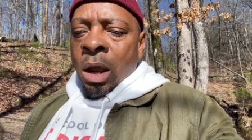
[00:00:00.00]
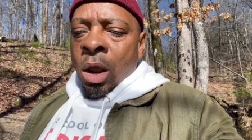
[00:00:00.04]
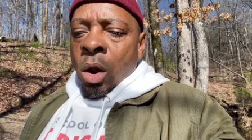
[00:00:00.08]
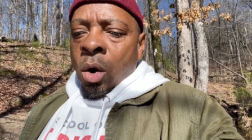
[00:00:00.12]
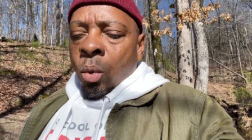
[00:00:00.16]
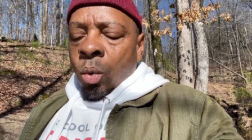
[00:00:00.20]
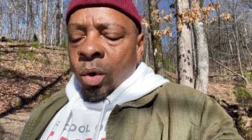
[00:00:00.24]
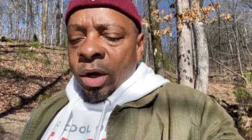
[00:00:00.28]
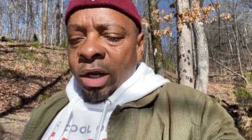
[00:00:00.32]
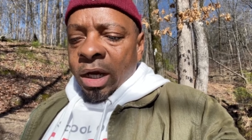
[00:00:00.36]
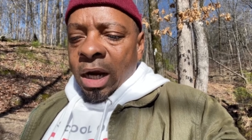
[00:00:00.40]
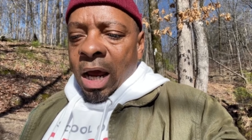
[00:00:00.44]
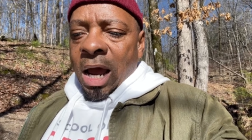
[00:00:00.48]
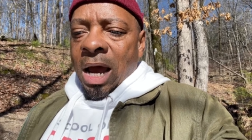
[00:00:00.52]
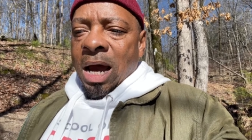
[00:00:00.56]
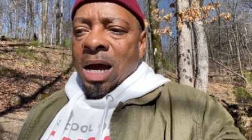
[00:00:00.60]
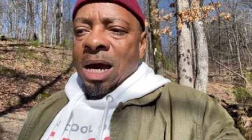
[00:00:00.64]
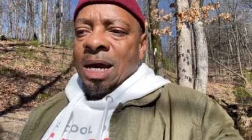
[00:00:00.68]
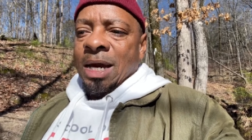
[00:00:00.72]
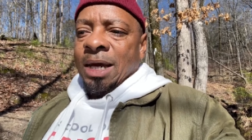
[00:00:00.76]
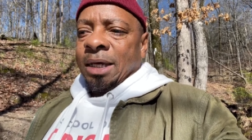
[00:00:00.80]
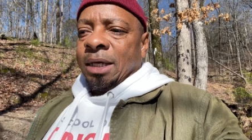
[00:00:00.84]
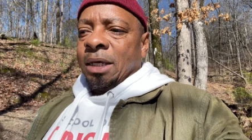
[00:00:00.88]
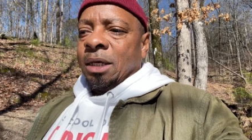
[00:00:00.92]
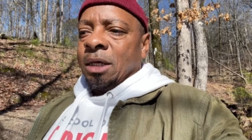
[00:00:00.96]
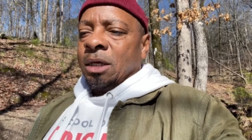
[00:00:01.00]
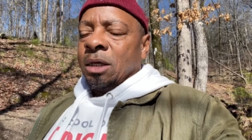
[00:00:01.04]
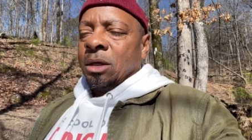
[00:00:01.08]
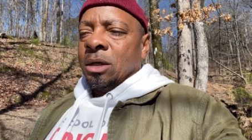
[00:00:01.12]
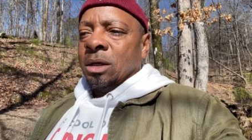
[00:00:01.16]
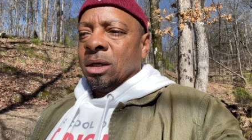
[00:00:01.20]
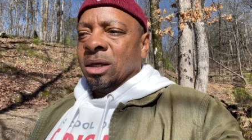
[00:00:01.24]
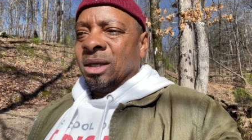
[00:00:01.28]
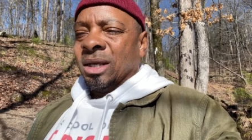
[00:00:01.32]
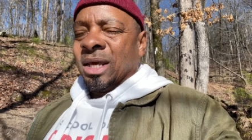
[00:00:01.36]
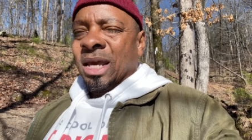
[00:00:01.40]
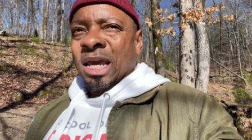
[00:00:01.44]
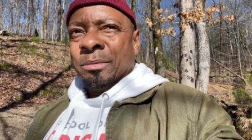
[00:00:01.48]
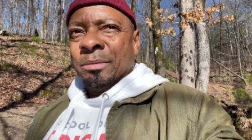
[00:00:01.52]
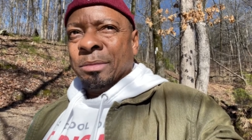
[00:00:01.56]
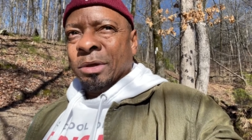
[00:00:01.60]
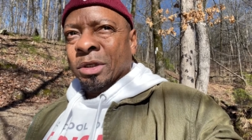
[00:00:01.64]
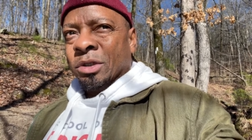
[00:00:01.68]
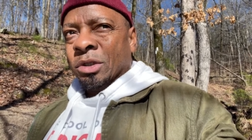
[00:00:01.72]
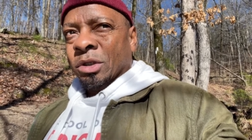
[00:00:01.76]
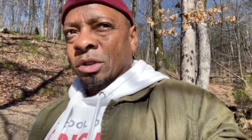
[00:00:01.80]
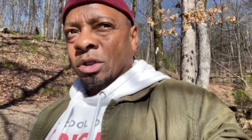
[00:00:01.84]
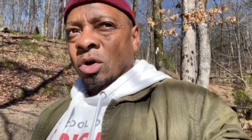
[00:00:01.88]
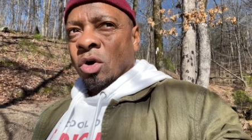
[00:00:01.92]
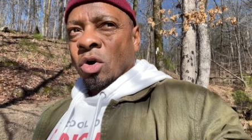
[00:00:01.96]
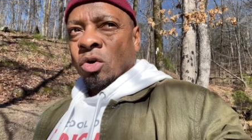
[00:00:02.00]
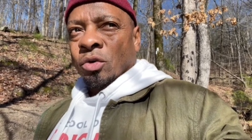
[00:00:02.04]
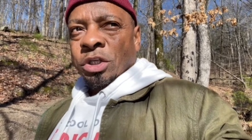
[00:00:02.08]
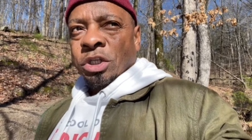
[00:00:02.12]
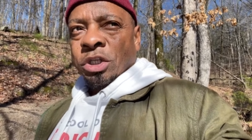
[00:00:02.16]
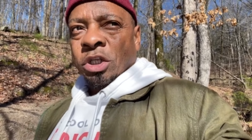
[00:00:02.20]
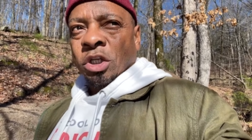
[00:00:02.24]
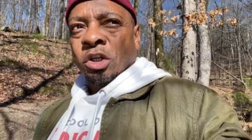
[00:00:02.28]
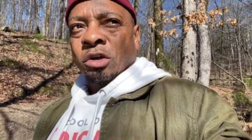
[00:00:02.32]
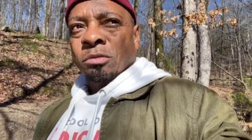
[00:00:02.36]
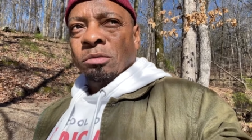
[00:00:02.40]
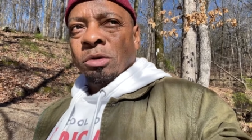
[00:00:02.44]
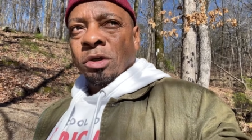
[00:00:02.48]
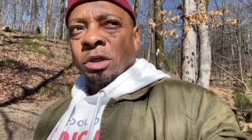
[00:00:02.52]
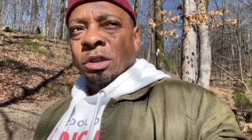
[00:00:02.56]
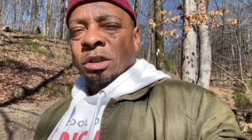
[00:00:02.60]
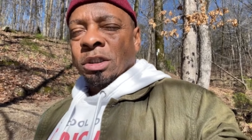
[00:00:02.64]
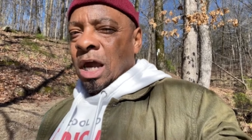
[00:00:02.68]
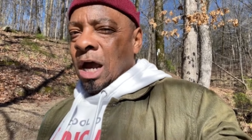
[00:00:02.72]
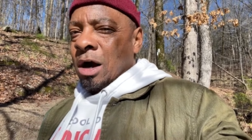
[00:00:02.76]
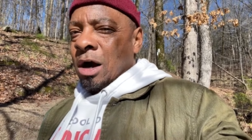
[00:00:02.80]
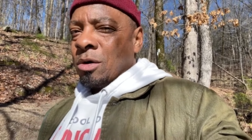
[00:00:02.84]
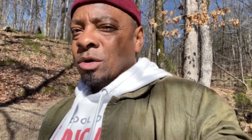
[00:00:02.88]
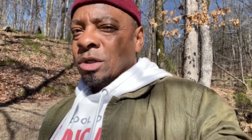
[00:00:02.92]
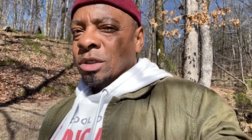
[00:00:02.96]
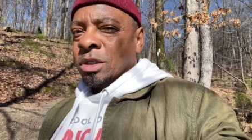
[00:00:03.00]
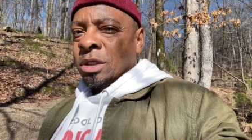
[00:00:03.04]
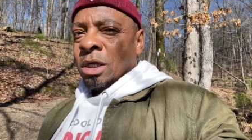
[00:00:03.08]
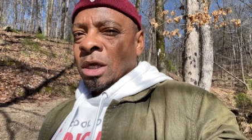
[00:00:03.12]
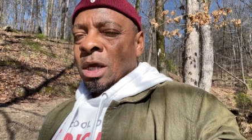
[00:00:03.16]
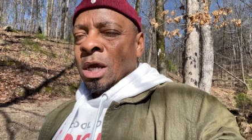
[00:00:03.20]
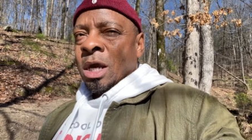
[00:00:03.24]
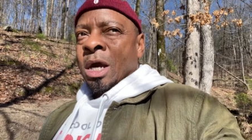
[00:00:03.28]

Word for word: when I came into the Orisha community, I was,